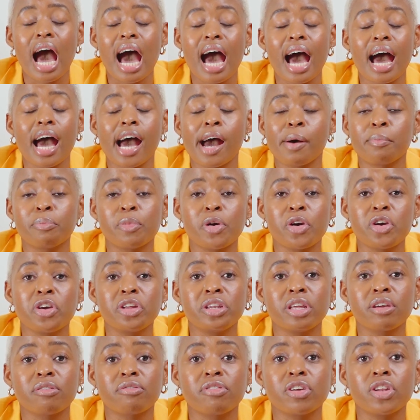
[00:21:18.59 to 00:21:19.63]

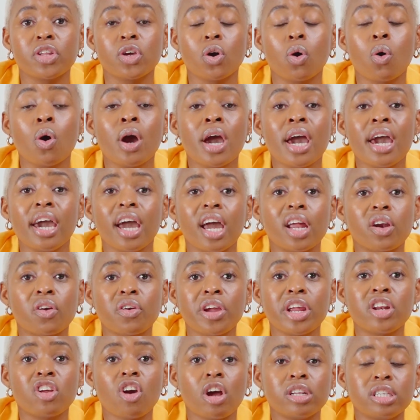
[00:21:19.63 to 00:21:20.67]
earning video and
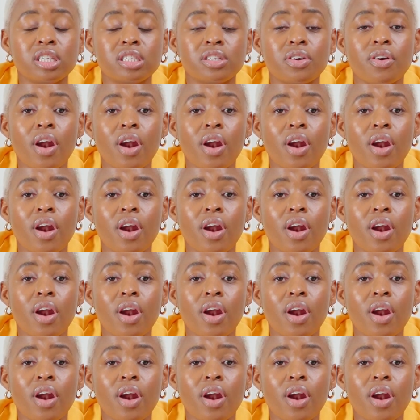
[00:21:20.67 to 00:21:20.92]
create content